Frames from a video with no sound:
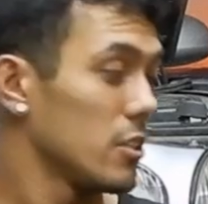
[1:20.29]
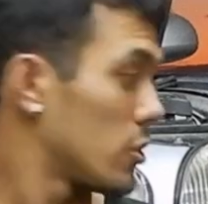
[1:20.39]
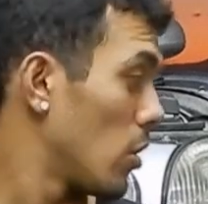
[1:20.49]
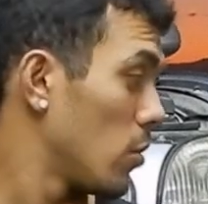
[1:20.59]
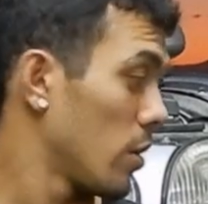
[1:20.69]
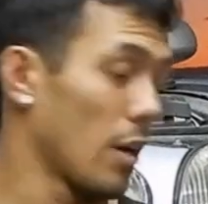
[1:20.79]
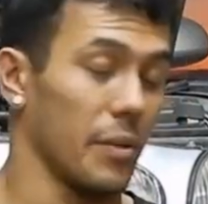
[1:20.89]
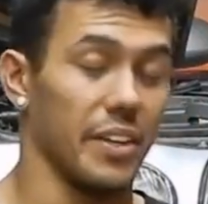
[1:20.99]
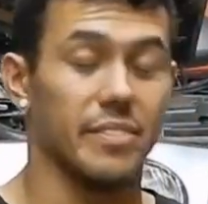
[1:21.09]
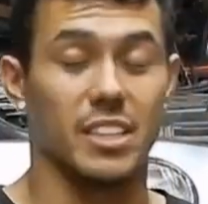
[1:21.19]
so I
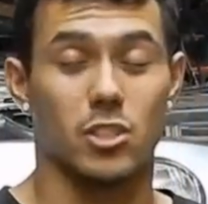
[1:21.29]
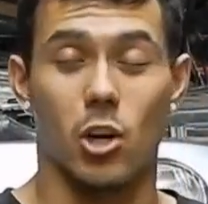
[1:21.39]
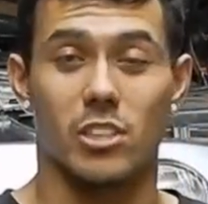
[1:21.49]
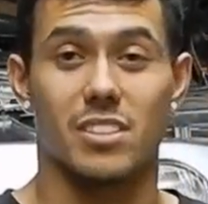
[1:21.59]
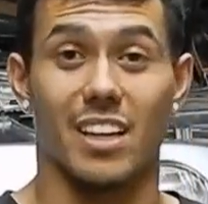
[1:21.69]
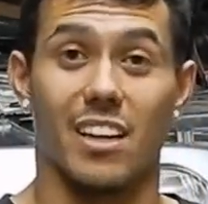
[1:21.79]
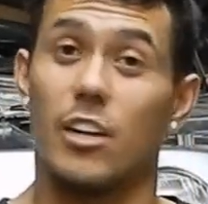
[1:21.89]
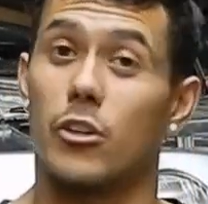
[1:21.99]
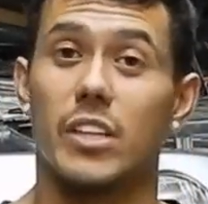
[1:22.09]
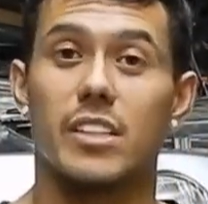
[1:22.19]
mean, it's hard to get
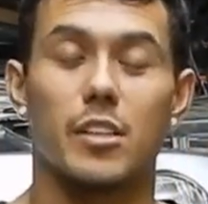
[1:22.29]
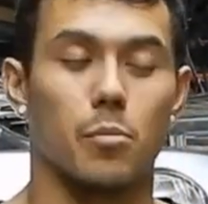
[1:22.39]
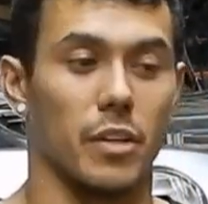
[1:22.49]
underneath it.